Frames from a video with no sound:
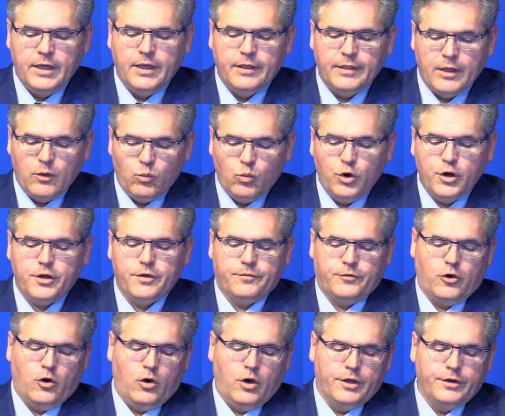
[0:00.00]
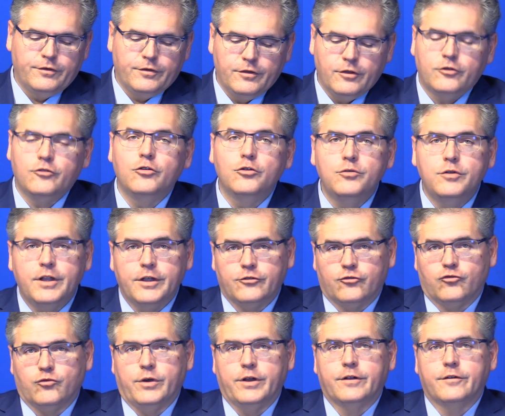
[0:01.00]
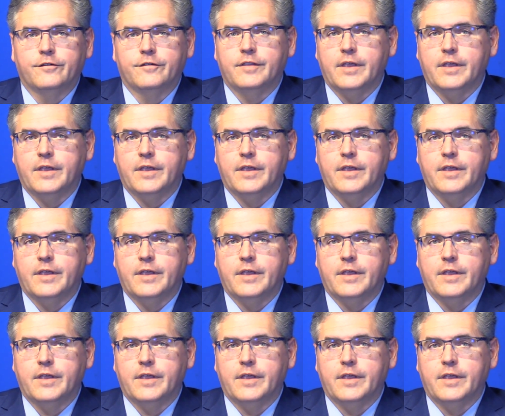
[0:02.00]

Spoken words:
that would have gone to the two districts